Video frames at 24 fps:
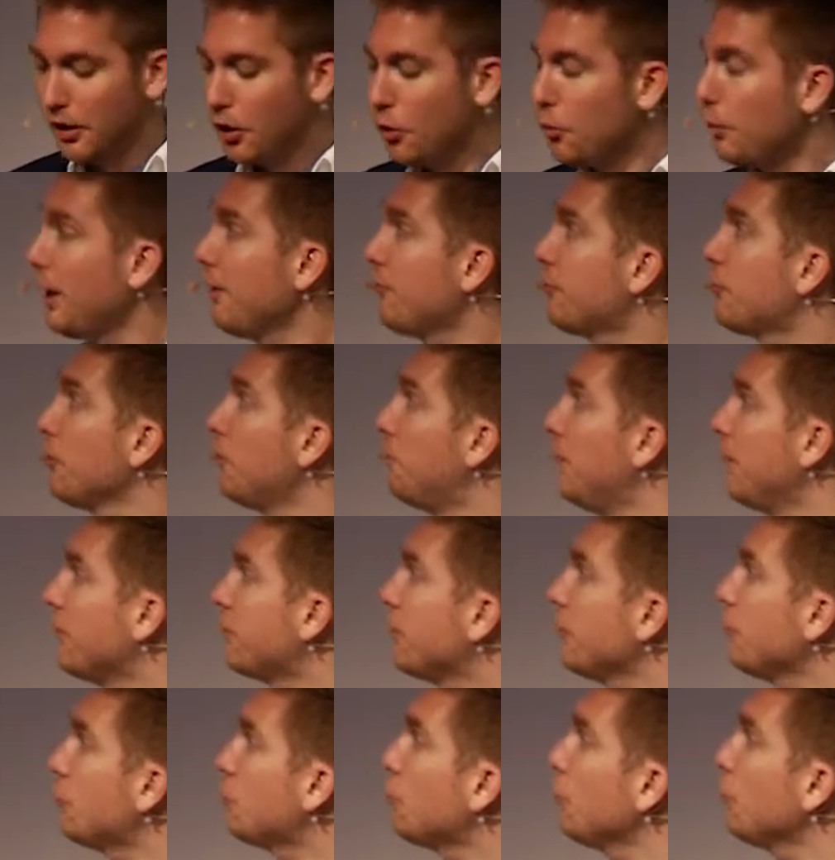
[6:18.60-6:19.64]
We have the
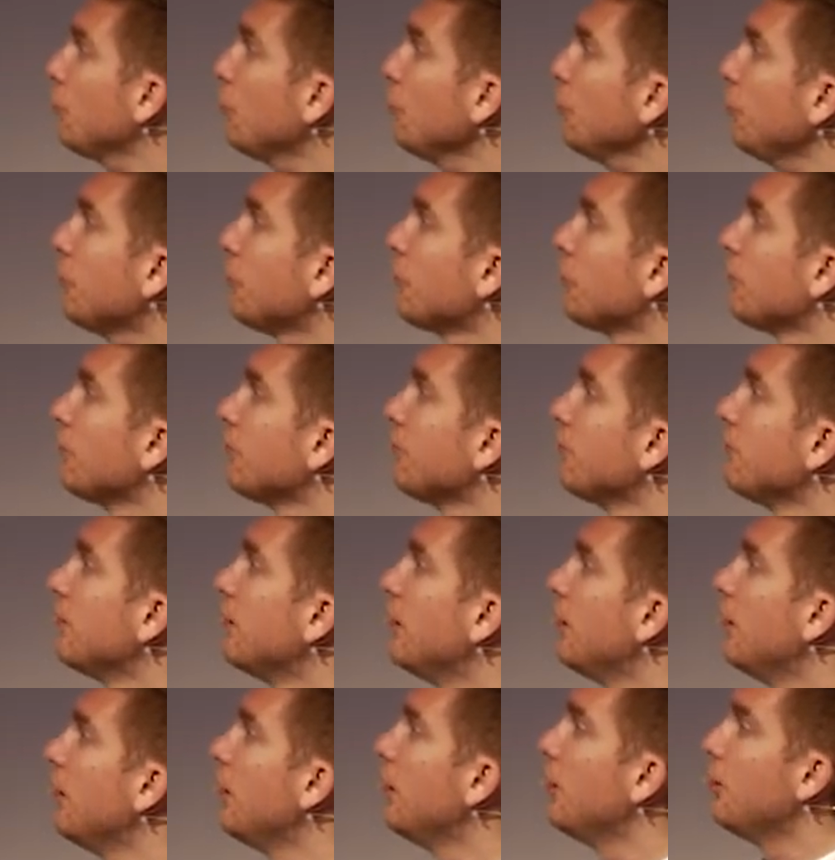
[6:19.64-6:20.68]
business rules,
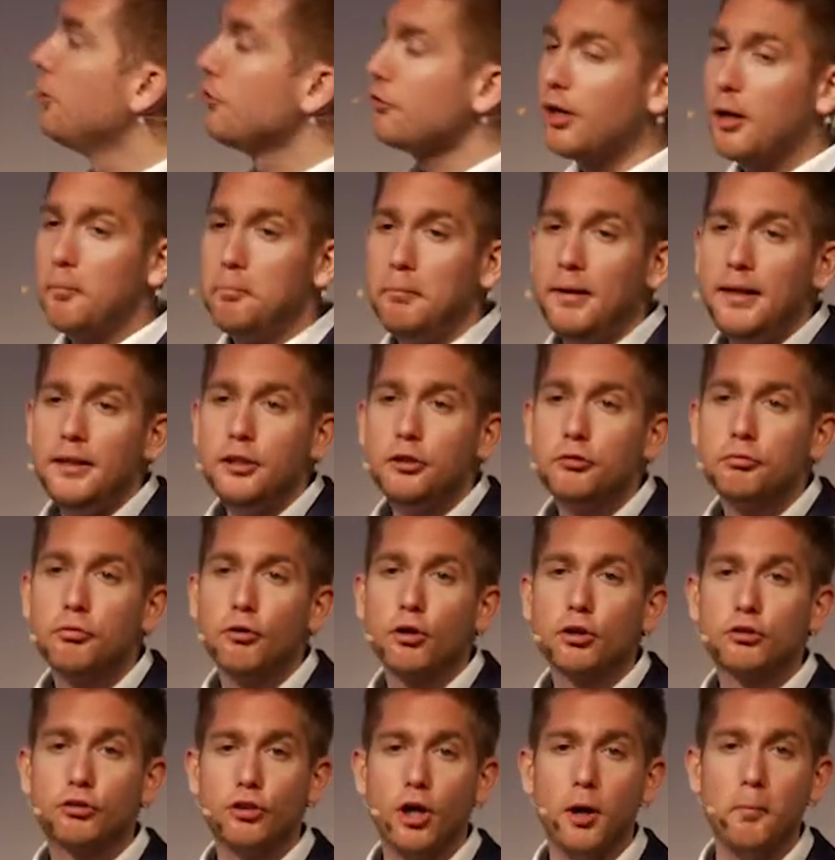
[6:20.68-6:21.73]
so that means, for
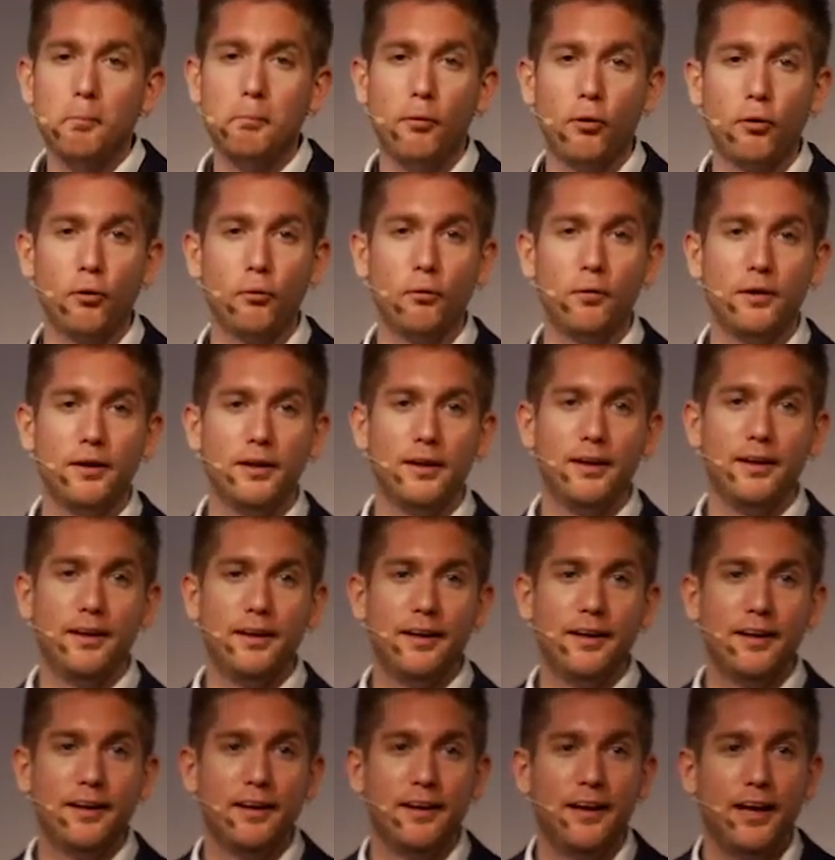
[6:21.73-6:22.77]
example,
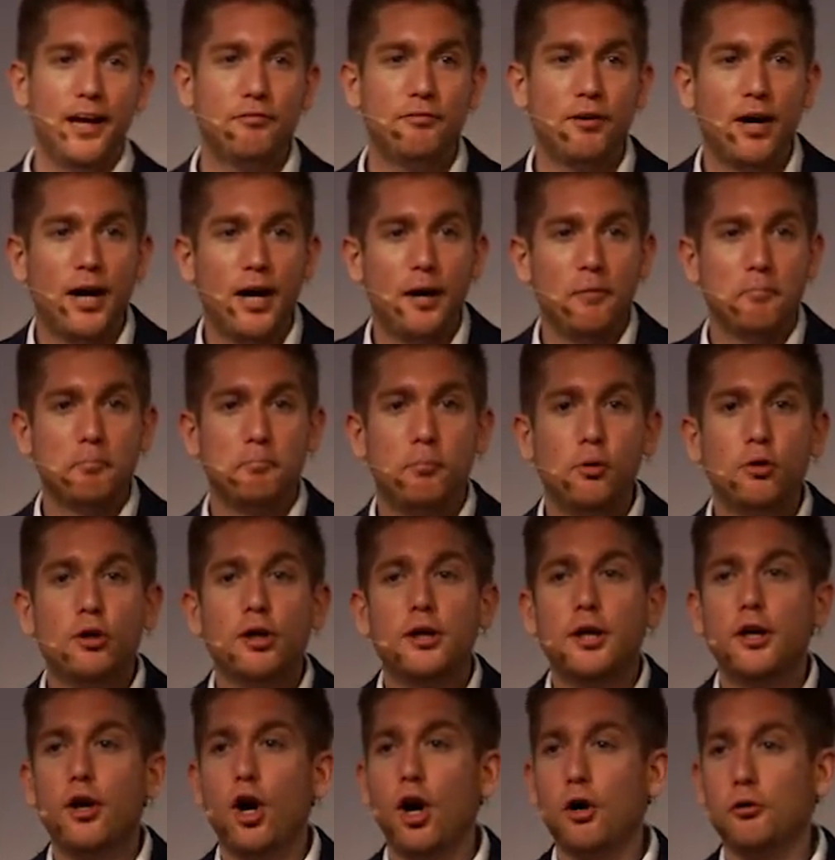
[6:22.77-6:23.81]
if I'm
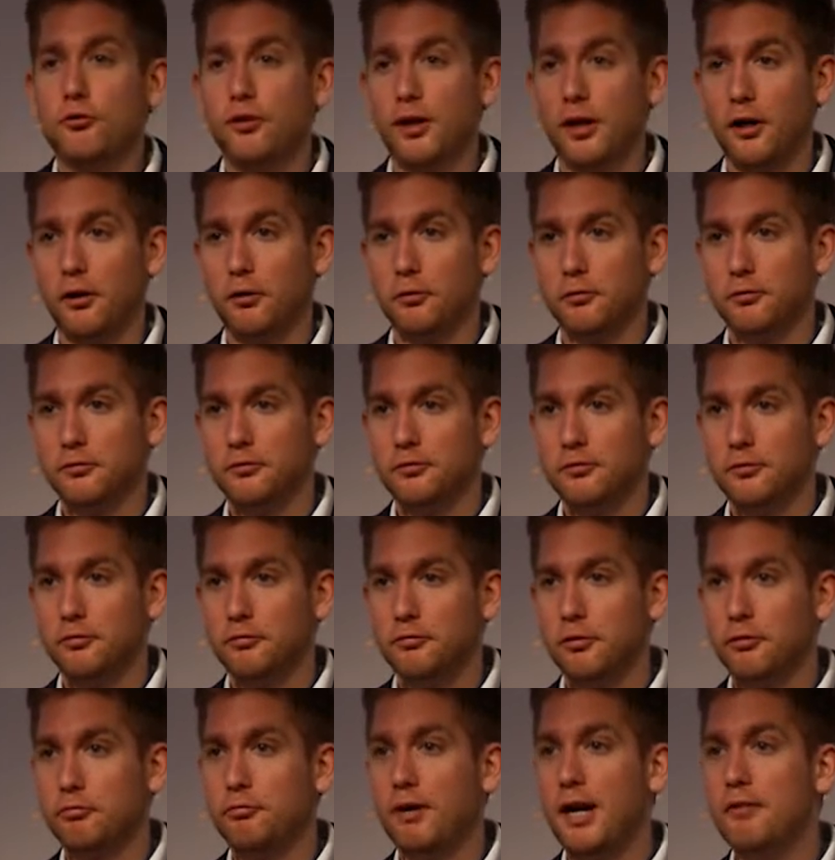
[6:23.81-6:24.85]
booking a hotel
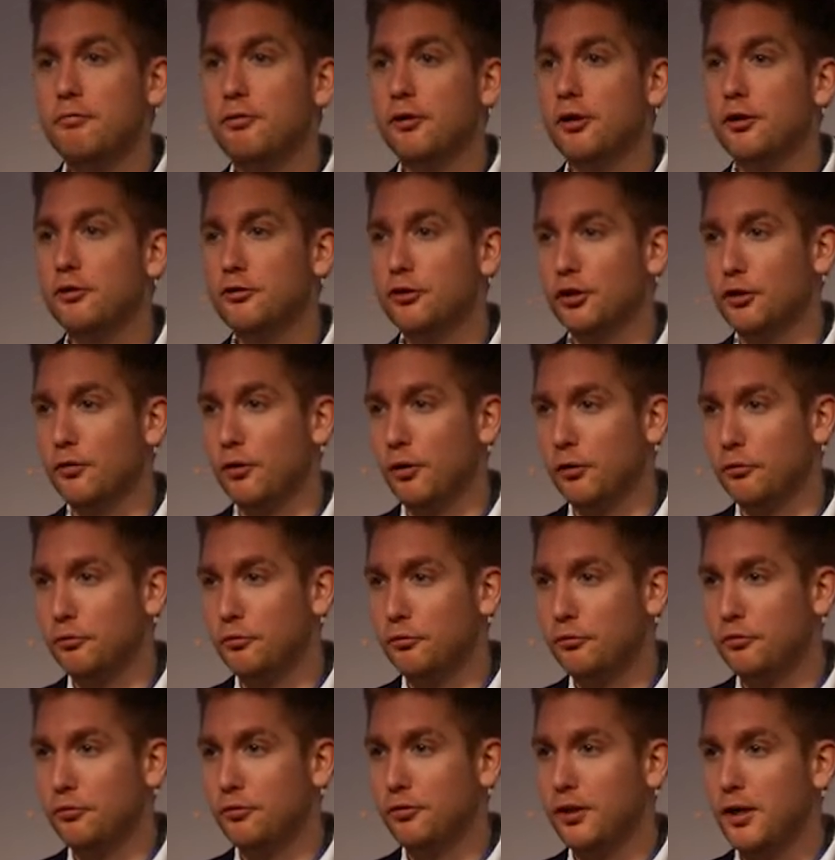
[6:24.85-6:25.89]
for 500
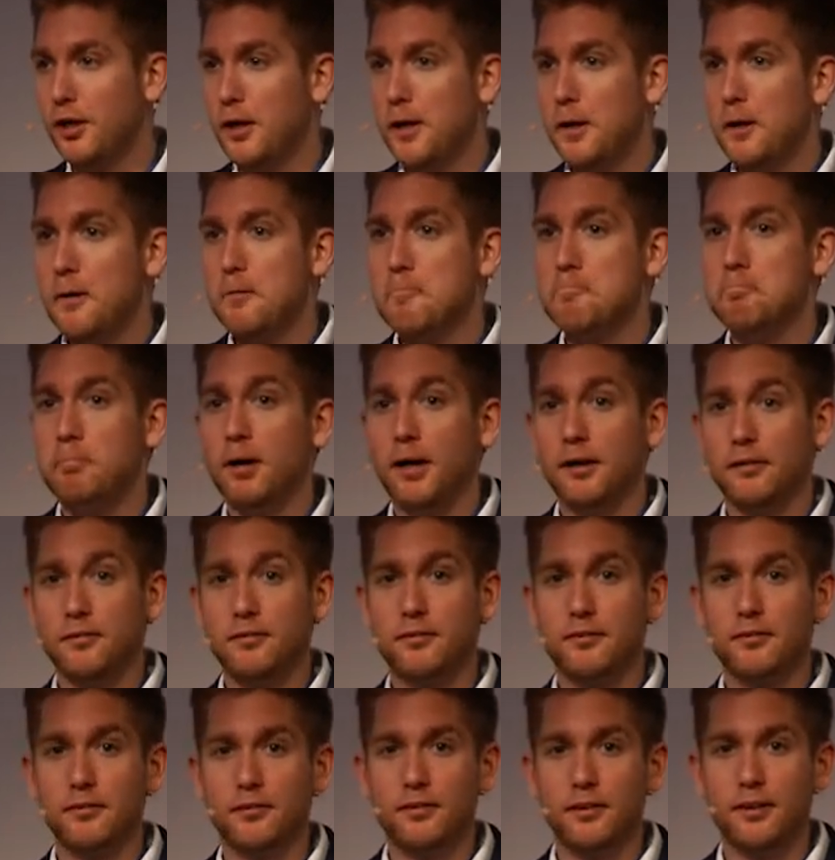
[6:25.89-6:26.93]
euros,
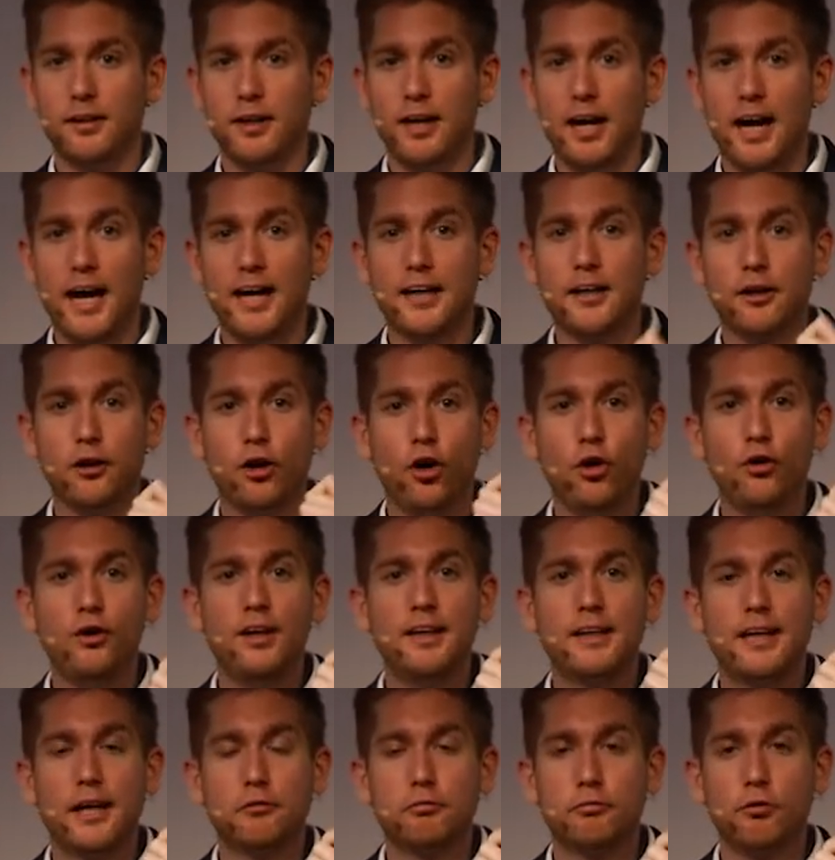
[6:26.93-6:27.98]
but I can
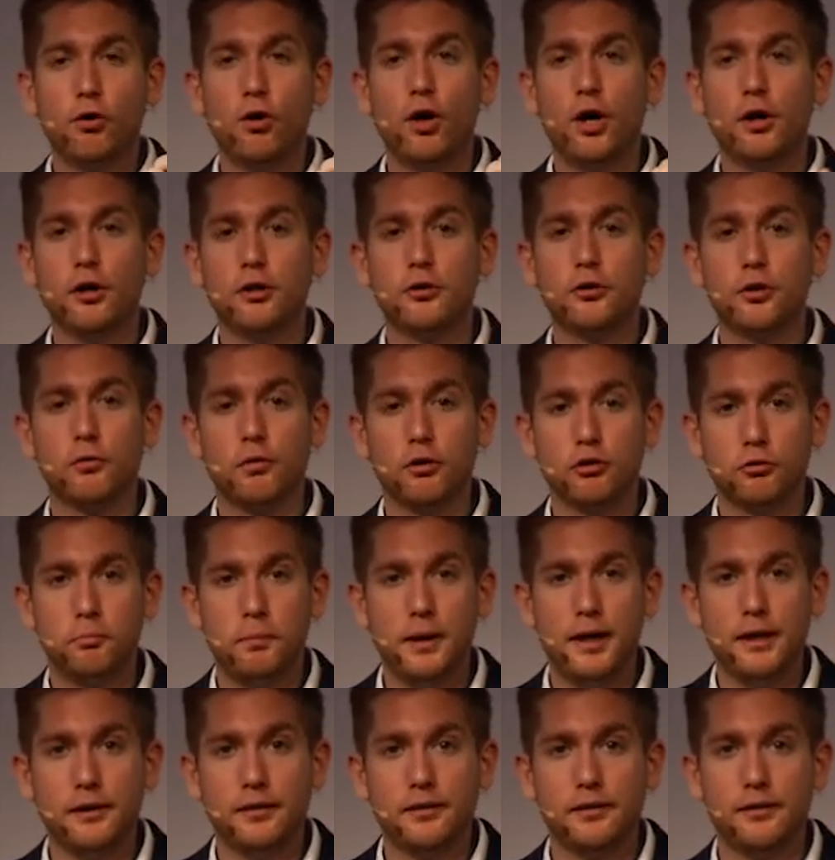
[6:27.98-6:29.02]
only get 400 euros
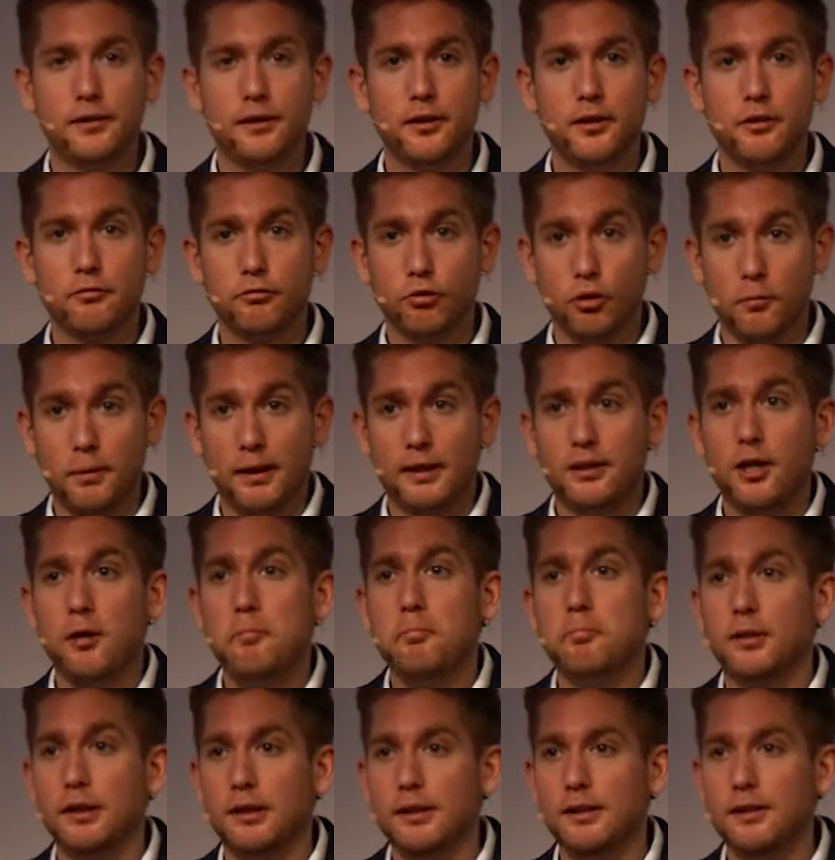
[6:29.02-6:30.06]
back from my
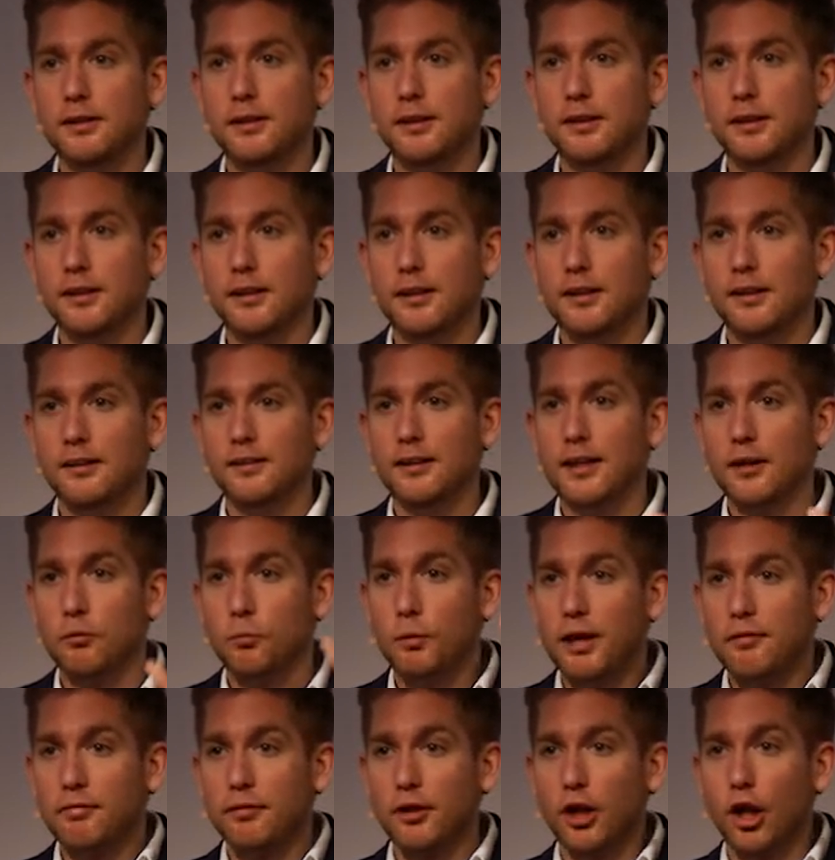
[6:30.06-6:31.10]
company, then
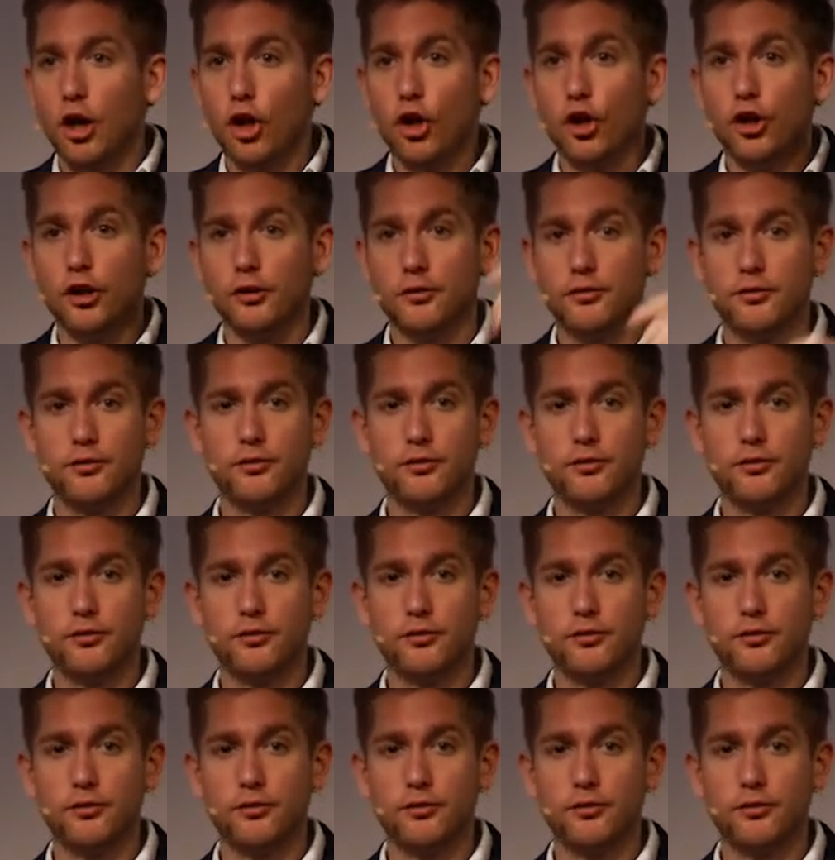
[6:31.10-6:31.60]
we have an alert.